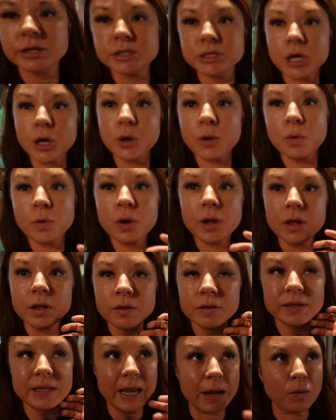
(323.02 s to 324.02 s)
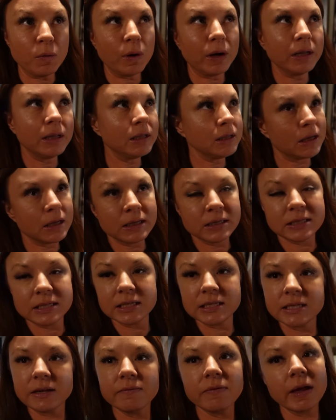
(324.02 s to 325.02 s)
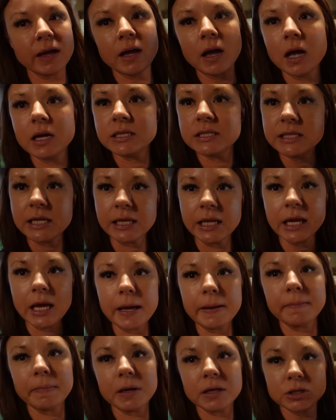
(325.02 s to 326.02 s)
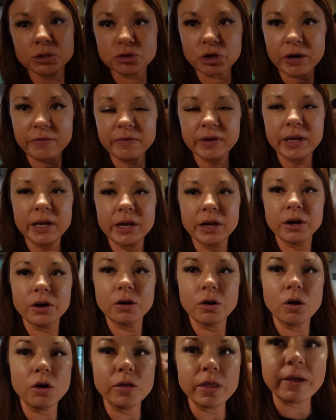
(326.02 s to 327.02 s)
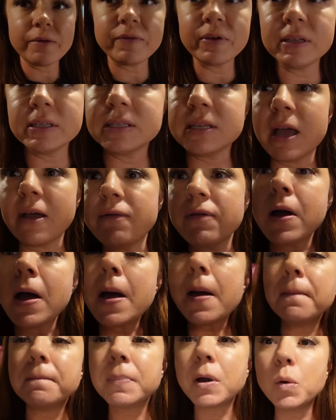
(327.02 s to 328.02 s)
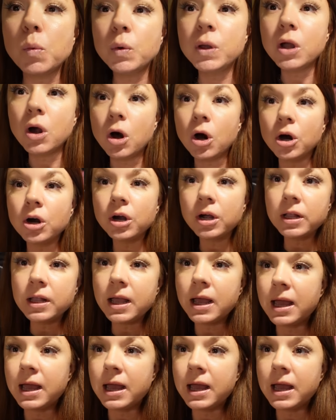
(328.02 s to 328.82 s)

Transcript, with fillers: So day one consists of like us setting up, us driving here, all that fun stuff. But we are gonna